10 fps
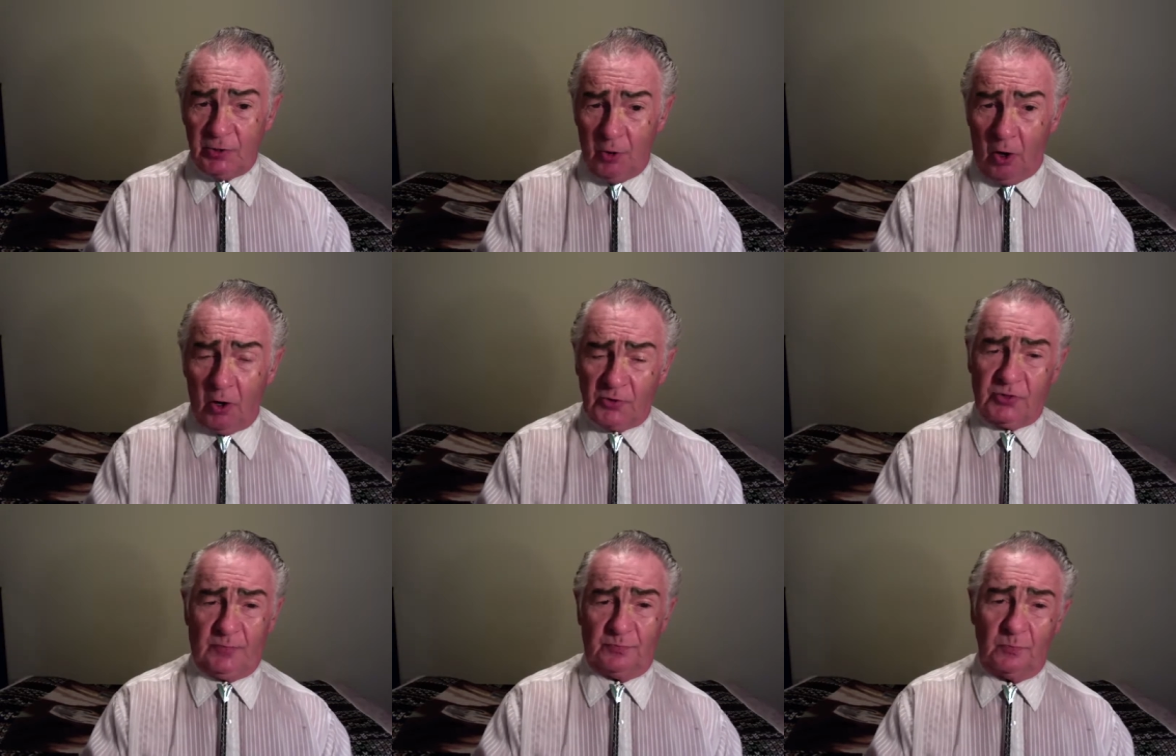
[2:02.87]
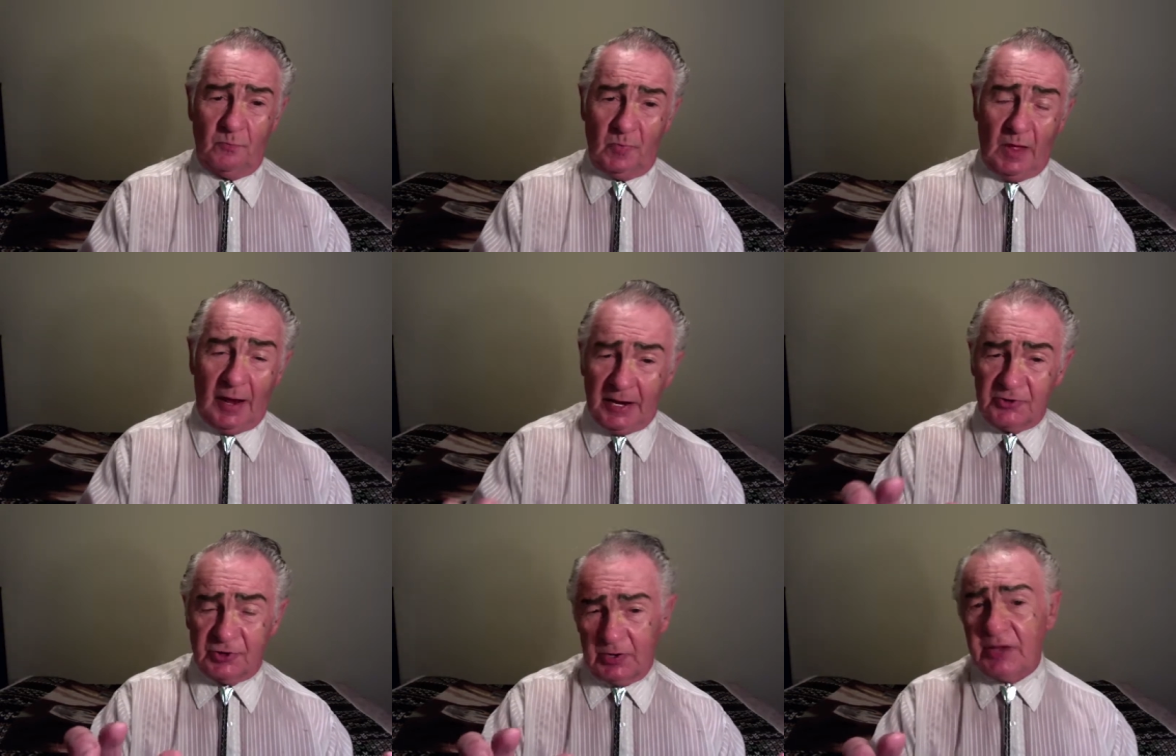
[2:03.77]
north and
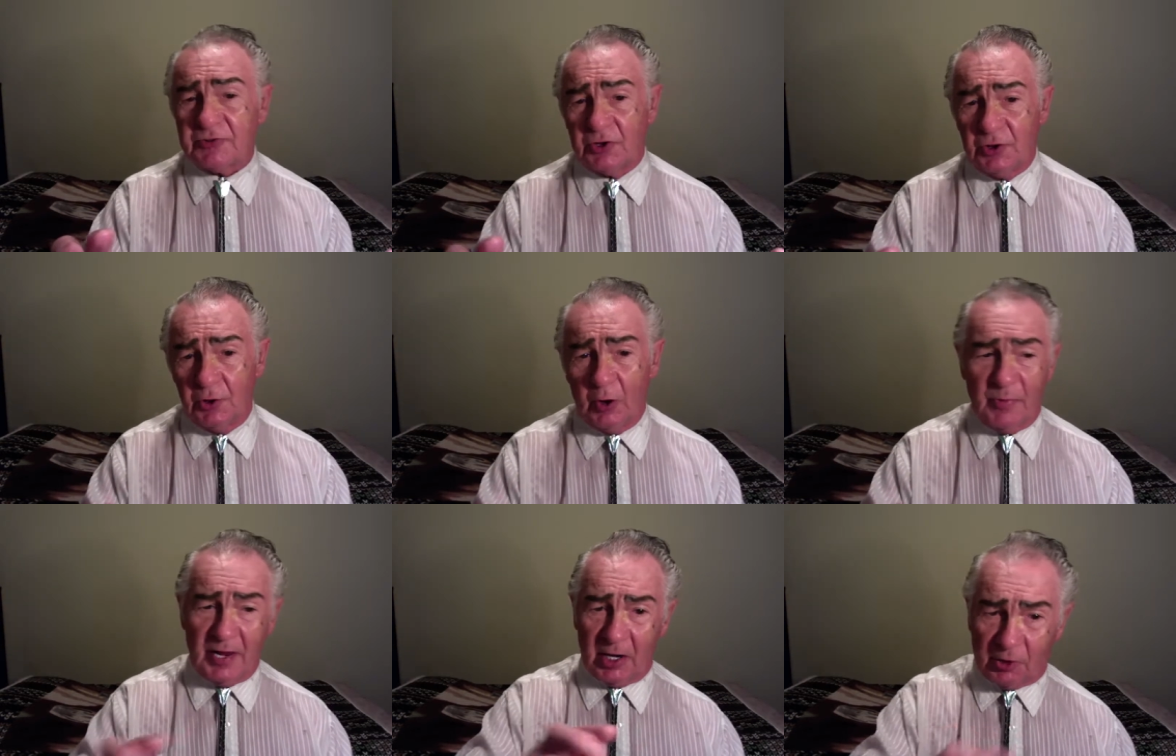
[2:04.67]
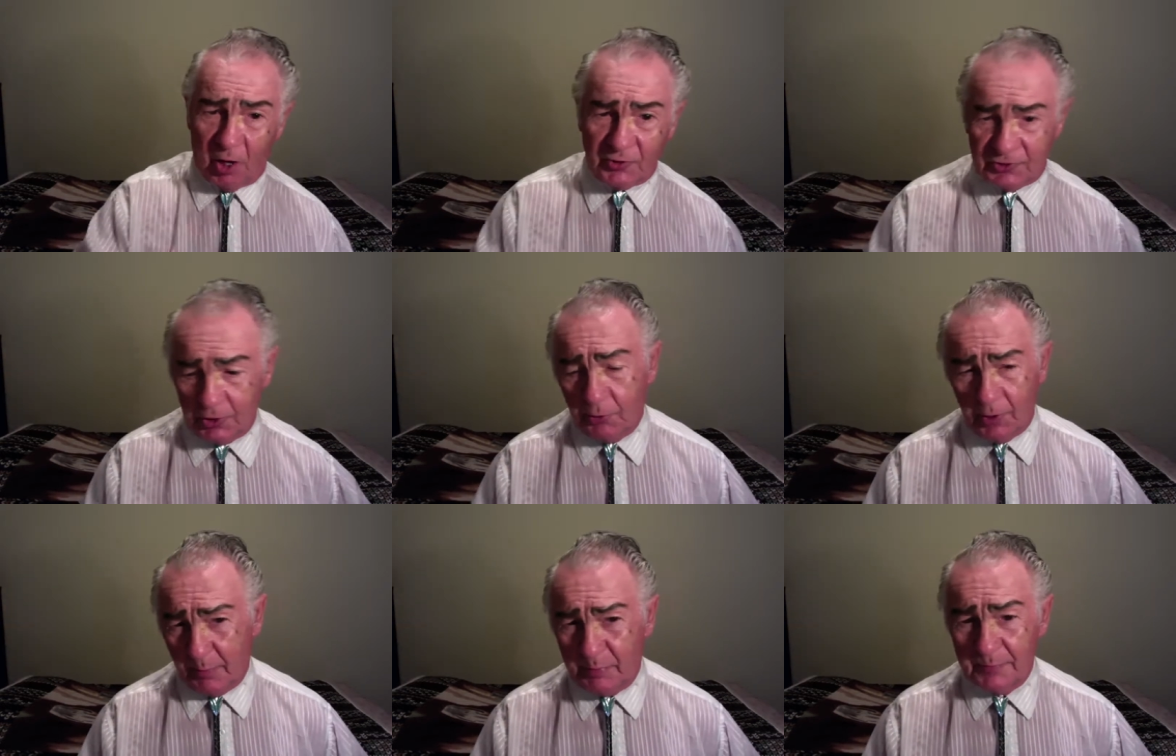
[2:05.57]
into Eastern Europe, then across
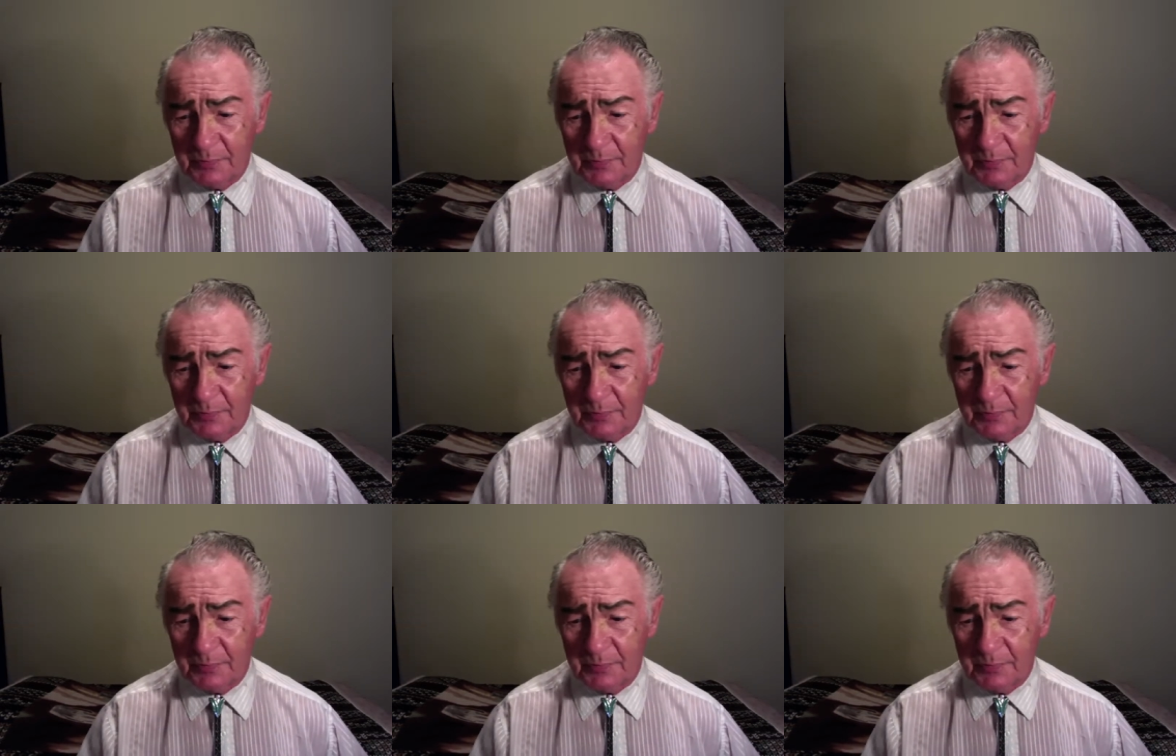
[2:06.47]
Europe.